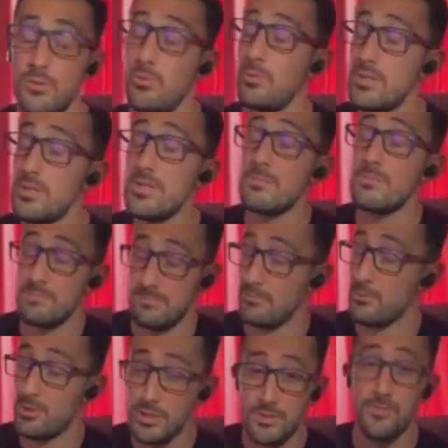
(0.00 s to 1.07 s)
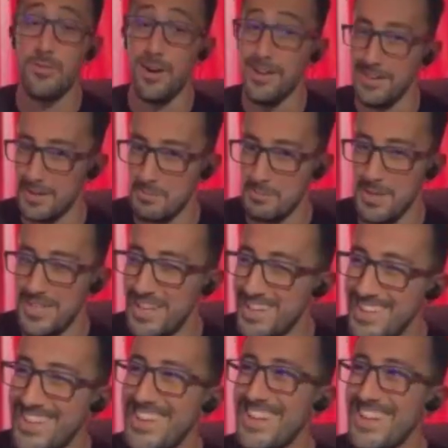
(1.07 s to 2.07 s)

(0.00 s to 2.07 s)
which is fun. I mean,